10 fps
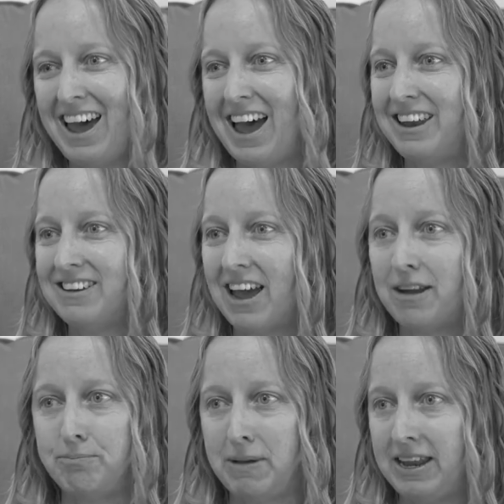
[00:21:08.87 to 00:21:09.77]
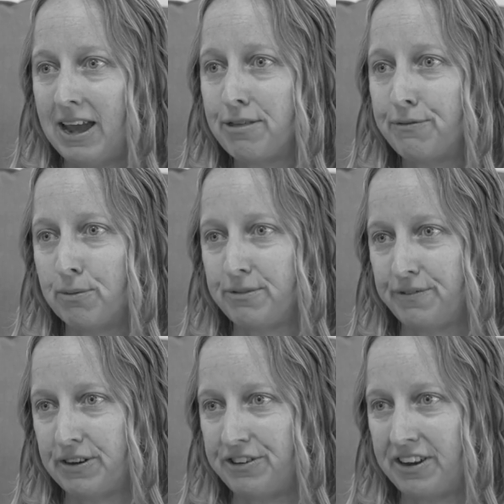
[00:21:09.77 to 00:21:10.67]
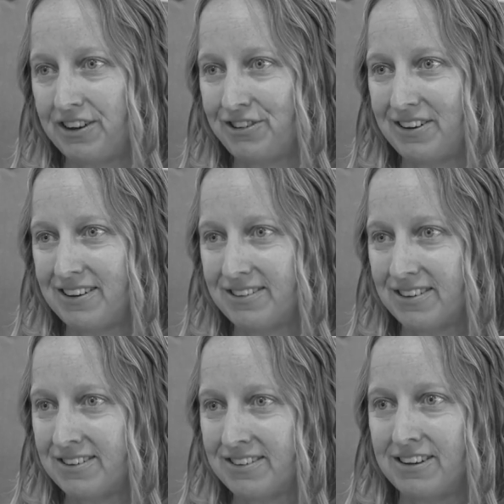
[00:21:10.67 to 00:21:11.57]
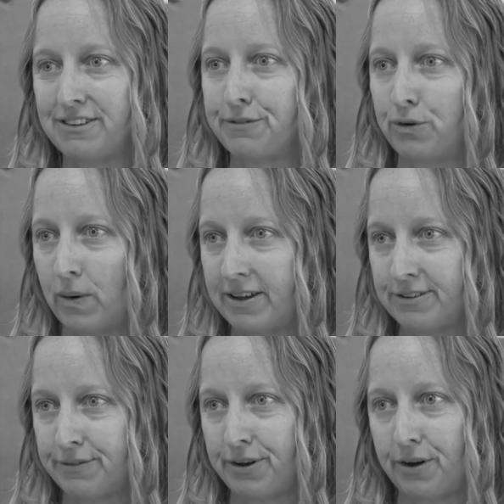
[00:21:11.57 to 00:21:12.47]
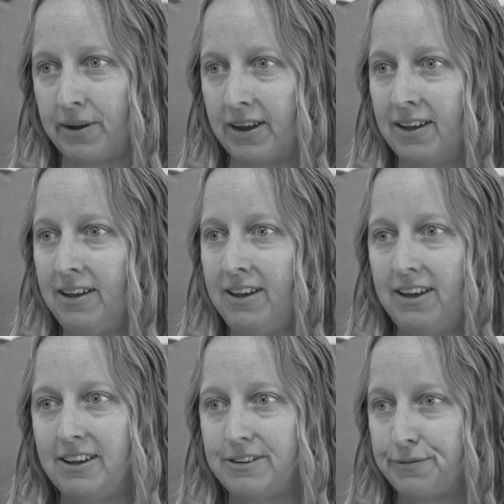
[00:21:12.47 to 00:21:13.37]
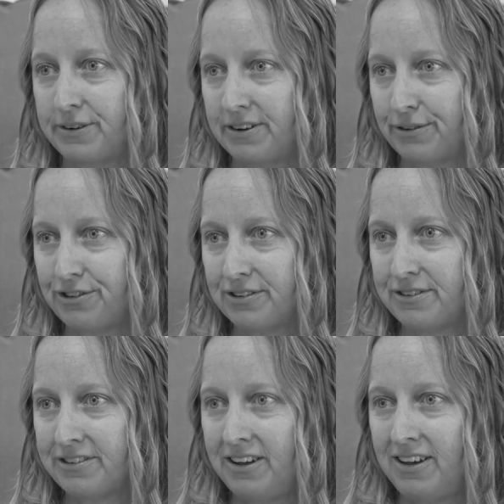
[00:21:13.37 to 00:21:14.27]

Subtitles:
And many other forms of education exist, and different ways of knowing, and different cultures.